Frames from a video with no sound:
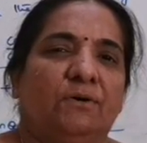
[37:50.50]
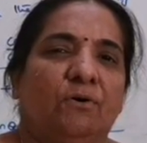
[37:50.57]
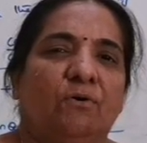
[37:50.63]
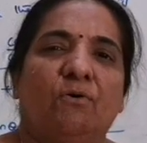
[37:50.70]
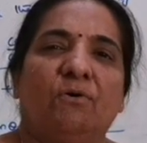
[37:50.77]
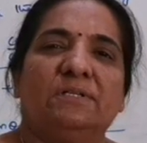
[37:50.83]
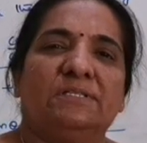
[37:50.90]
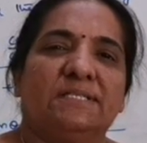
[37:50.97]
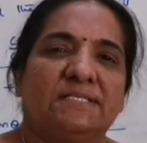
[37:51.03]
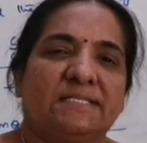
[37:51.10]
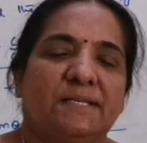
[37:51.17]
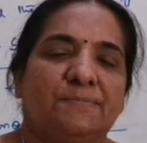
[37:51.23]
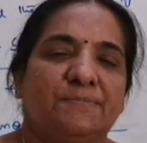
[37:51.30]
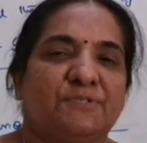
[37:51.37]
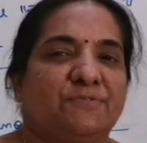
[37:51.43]
all the
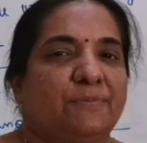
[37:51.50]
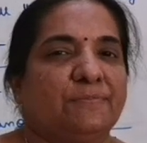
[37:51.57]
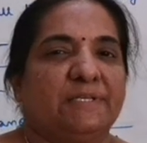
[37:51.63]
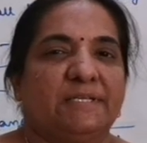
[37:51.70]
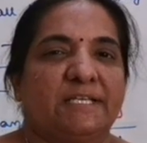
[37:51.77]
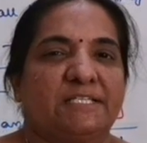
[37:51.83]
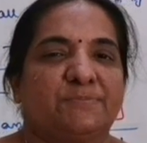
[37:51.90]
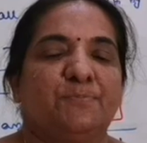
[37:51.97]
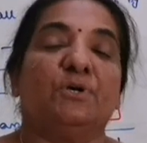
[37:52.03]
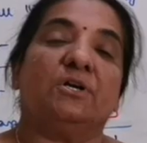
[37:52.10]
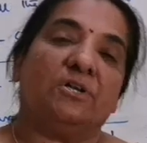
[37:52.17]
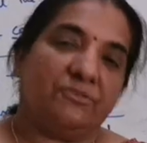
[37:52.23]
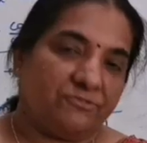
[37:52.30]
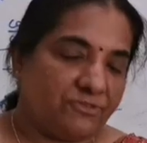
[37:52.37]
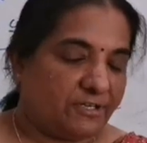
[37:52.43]
sums from the
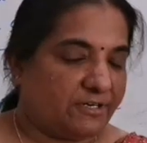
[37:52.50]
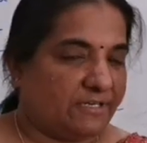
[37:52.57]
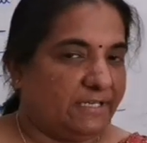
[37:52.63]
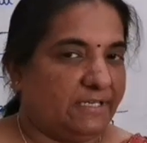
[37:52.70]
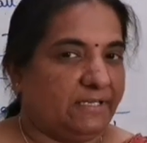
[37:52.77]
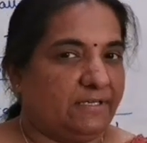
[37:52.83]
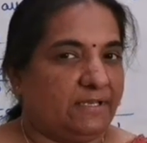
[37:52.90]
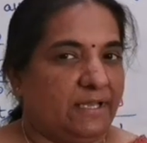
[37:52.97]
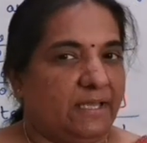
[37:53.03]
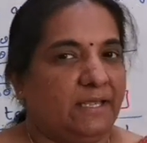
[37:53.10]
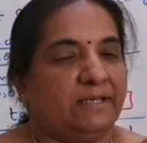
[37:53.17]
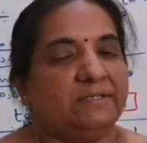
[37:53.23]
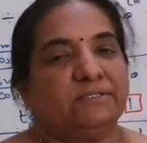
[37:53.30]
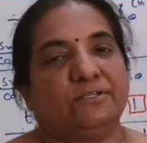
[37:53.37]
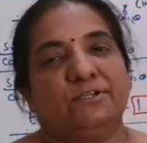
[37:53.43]
textbook thoroughly,
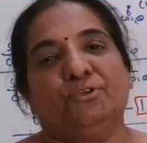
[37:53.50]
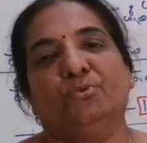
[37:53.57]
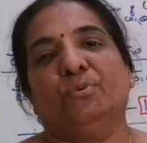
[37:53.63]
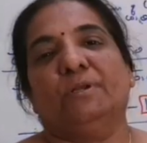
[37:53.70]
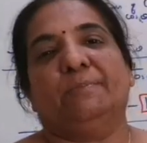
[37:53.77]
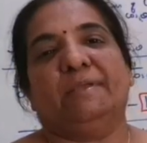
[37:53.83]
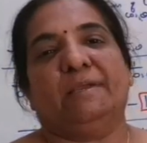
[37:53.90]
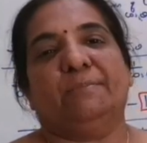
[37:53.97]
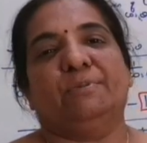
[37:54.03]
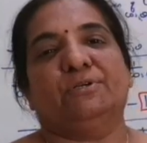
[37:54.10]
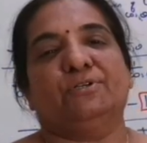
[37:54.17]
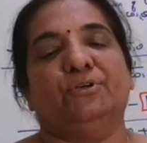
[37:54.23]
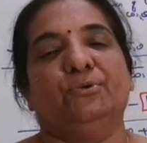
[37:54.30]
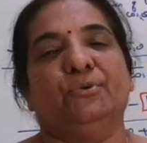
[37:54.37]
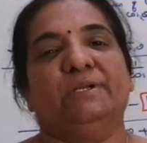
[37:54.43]
and you will be able
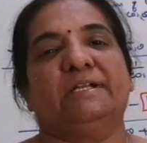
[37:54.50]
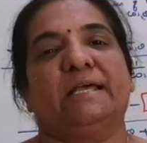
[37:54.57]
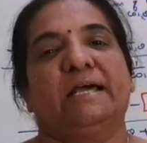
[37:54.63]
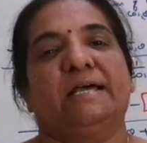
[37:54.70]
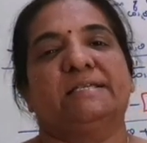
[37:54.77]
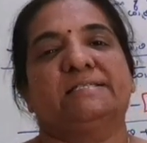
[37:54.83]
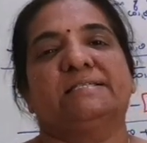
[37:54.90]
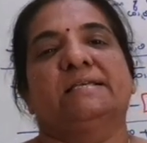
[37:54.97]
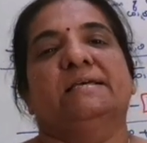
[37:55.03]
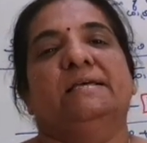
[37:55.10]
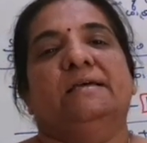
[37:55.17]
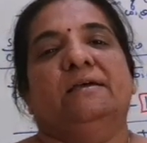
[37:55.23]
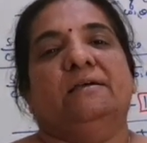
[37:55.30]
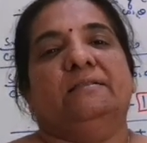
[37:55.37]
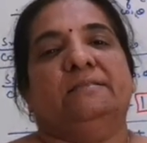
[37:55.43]
to do it, as
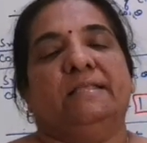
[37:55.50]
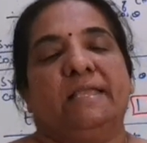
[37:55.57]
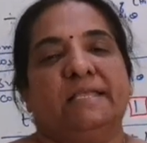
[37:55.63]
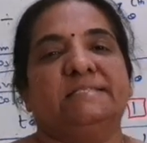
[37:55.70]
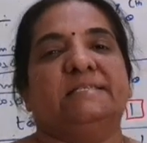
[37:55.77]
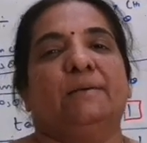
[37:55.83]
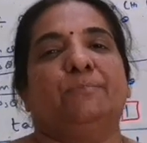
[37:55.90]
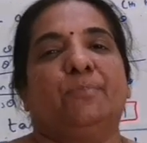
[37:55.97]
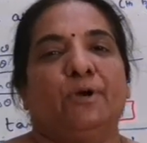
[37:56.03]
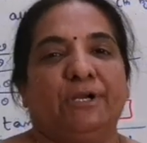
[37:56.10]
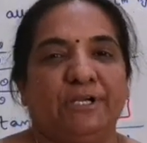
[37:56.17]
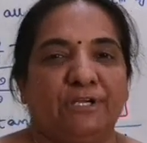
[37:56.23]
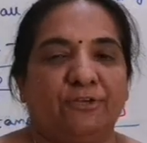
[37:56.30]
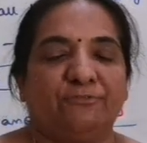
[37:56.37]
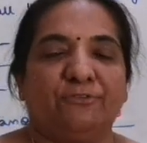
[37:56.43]
the exam
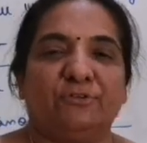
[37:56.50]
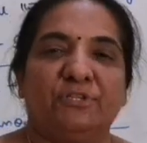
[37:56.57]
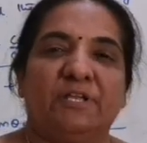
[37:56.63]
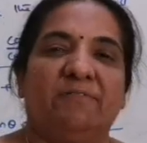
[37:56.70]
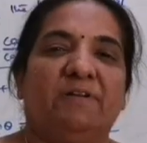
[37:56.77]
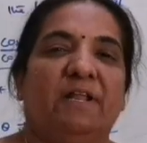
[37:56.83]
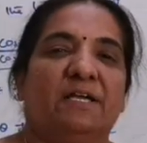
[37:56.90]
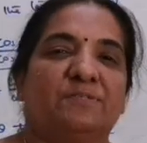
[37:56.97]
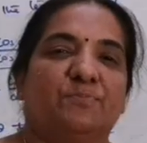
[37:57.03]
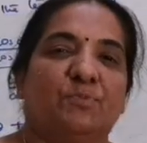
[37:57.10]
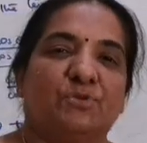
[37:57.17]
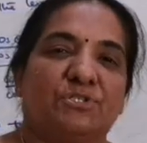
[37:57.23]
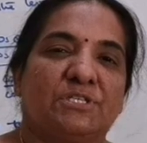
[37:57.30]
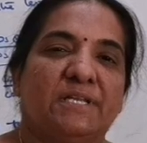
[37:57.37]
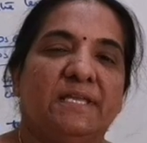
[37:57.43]
point of view they will ask
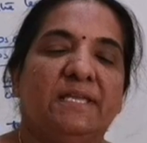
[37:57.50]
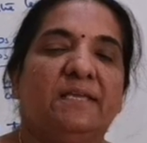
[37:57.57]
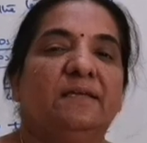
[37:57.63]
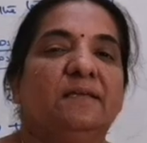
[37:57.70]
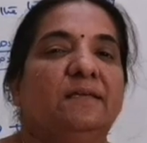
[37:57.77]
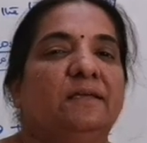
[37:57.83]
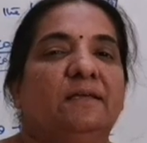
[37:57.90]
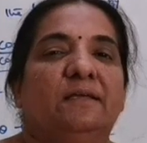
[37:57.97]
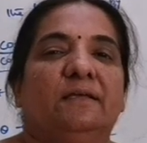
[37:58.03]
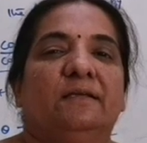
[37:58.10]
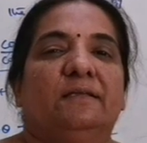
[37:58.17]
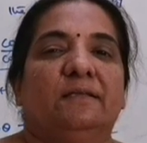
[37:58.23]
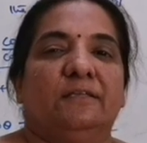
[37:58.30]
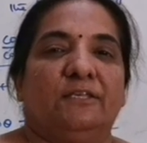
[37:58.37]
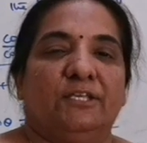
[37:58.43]
mostly
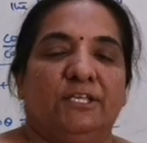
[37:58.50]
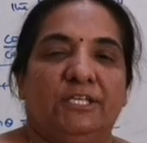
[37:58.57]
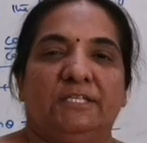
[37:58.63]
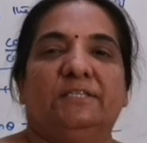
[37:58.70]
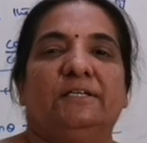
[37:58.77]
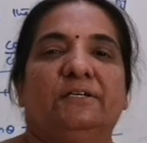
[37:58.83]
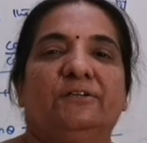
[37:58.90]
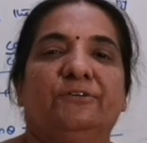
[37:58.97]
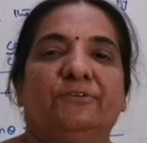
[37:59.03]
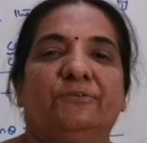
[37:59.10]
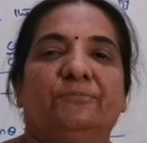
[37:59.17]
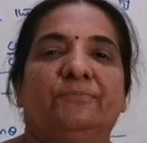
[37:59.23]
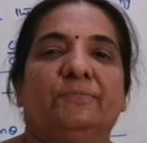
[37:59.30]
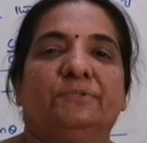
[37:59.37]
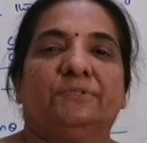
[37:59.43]
either
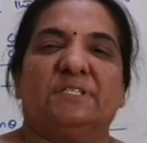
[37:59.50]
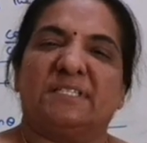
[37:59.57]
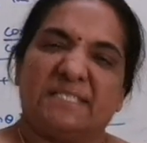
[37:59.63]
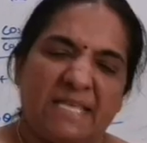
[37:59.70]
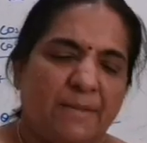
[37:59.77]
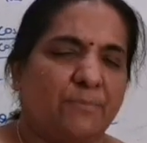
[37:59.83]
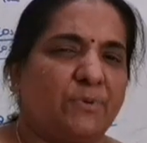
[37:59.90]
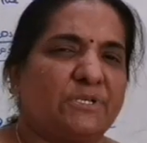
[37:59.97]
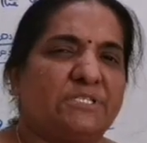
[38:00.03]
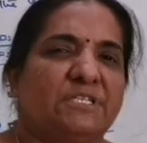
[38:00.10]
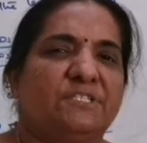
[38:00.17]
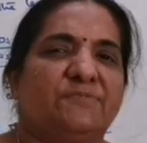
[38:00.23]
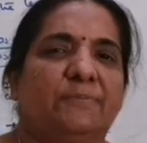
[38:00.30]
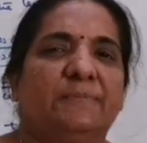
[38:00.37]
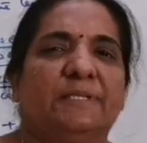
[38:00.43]
the same
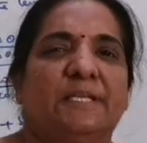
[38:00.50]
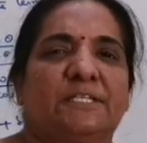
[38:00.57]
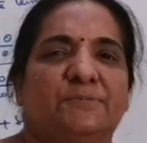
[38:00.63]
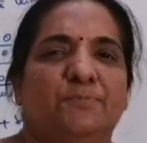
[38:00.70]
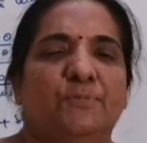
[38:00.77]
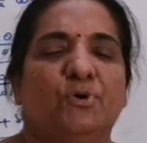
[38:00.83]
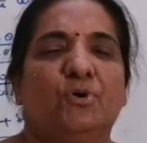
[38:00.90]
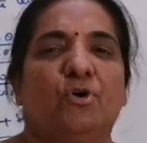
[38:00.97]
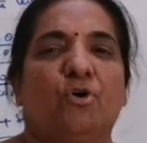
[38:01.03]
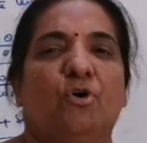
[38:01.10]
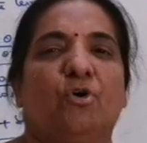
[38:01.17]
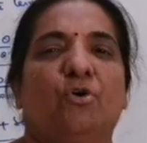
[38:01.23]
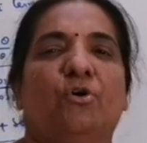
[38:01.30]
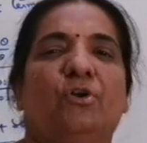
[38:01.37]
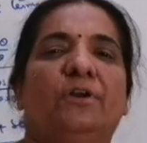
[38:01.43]
questions from the textbook,
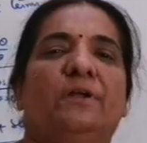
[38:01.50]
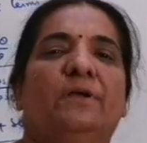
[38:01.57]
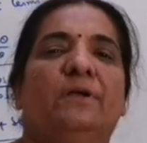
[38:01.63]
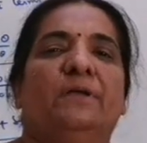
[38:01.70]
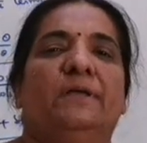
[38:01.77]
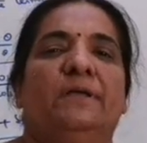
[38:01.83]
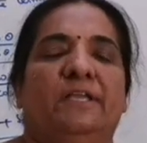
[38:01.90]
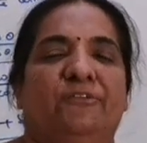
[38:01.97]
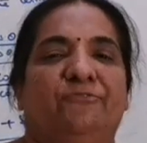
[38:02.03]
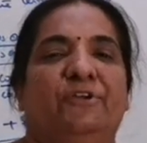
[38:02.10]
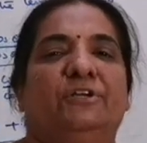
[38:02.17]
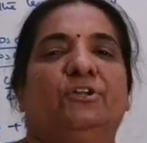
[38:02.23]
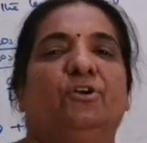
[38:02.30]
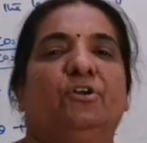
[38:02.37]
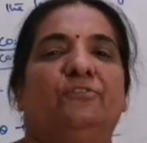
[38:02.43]
or if
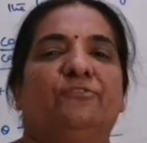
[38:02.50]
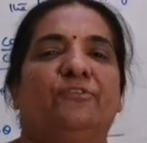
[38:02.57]
at all